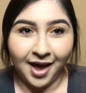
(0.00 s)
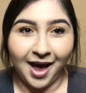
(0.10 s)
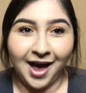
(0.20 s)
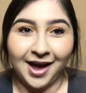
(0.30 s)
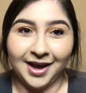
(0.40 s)

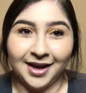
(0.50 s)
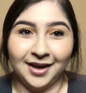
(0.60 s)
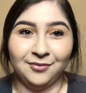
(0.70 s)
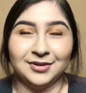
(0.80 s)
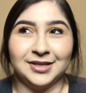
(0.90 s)
I
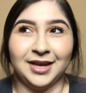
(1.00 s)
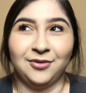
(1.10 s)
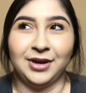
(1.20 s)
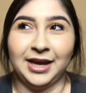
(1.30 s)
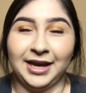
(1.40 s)
was like,
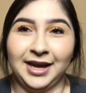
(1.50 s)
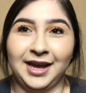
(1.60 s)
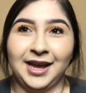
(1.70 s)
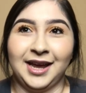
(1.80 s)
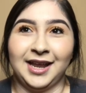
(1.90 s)

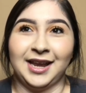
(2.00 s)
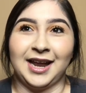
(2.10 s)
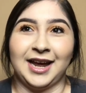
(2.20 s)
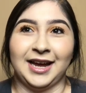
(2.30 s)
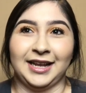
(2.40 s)
okay, and
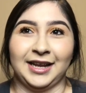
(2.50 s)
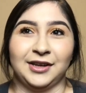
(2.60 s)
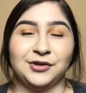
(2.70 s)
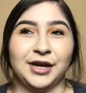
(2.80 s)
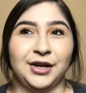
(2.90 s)
I,
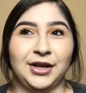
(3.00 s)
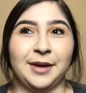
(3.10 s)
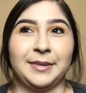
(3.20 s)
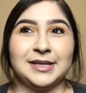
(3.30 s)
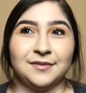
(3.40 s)
like, tried to get
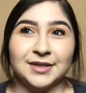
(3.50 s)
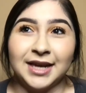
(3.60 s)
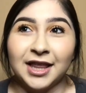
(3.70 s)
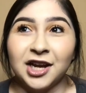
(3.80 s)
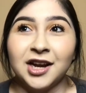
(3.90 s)
myself
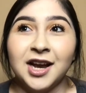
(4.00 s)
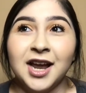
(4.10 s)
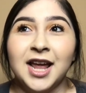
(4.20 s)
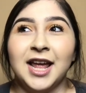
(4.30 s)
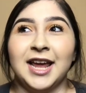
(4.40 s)
together,
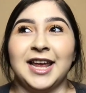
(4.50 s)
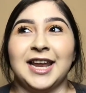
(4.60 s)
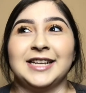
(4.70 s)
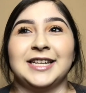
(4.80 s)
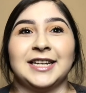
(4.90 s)
and
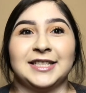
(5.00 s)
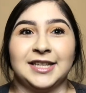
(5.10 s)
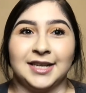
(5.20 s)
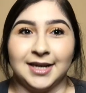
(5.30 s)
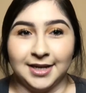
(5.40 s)
I
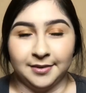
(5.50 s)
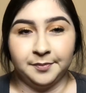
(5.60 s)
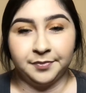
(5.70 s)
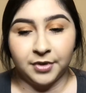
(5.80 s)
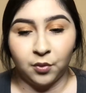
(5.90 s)
texted
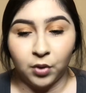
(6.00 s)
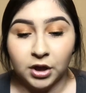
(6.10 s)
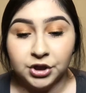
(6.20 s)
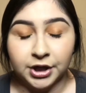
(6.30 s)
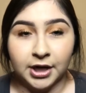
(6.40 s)

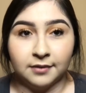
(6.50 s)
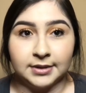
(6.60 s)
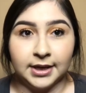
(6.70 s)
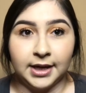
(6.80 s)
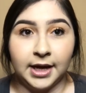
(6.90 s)
Roger, and I was
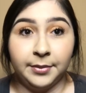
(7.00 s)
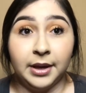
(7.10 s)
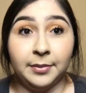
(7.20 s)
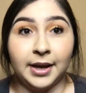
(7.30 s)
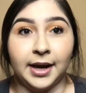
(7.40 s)
like, hey
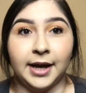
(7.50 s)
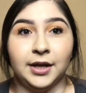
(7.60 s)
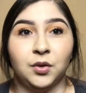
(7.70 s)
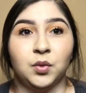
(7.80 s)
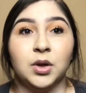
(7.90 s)
babe, like, I need
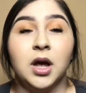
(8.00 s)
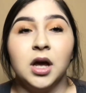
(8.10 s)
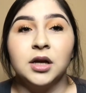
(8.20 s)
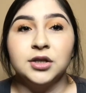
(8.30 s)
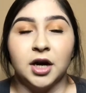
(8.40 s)
to
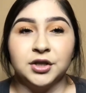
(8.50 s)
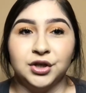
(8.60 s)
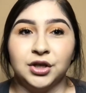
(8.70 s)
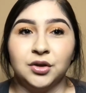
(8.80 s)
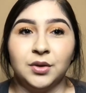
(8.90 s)
talk to
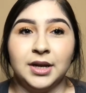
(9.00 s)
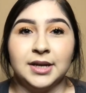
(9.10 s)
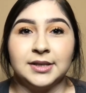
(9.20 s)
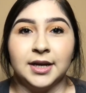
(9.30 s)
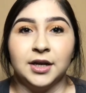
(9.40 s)
you. And
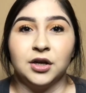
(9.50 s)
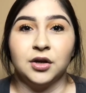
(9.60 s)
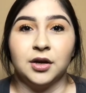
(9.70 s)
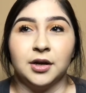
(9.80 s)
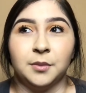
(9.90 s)
he's like,
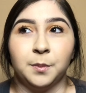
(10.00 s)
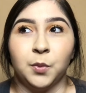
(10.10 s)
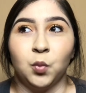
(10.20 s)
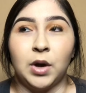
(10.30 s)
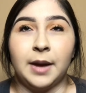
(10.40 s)

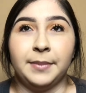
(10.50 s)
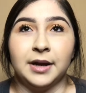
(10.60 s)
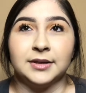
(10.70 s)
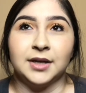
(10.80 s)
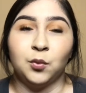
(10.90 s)
what happened? I
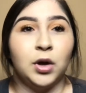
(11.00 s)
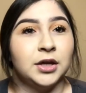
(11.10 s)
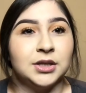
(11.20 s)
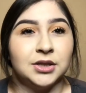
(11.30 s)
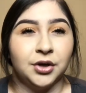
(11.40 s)
was like, well, I'll
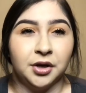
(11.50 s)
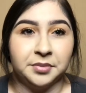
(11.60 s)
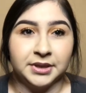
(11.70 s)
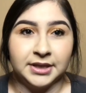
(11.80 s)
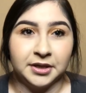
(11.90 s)
just tell you in
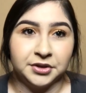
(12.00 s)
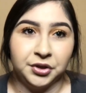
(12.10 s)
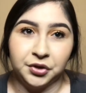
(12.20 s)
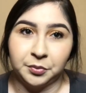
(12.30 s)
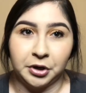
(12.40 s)
person, I'll tell
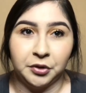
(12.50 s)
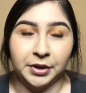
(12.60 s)
you tomorrow.